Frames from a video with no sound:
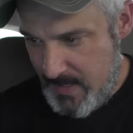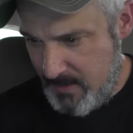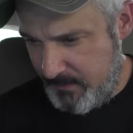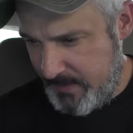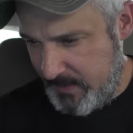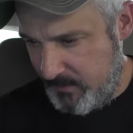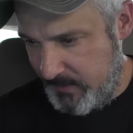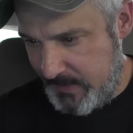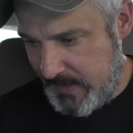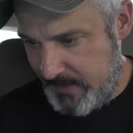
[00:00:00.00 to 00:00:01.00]
I don't think it
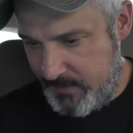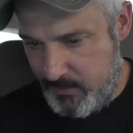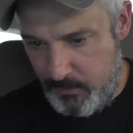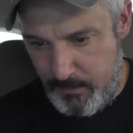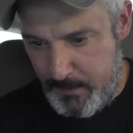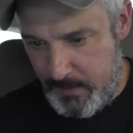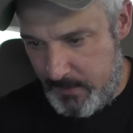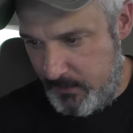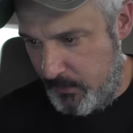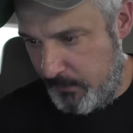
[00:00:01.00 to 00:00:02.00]
really constitutes
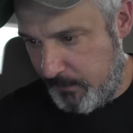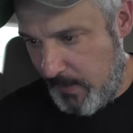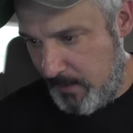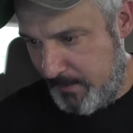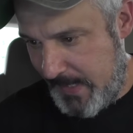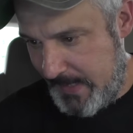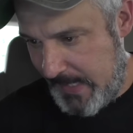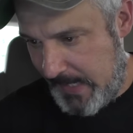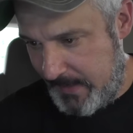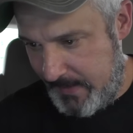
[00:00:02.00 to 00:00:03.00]
putting a new throttle
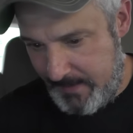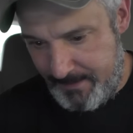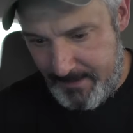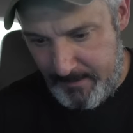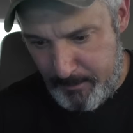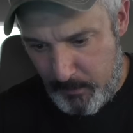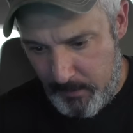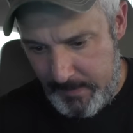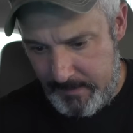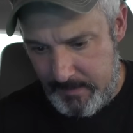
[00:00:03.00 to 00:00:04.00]
body on it at this
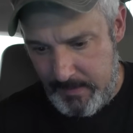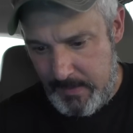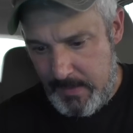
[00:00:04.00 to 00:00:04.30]
point,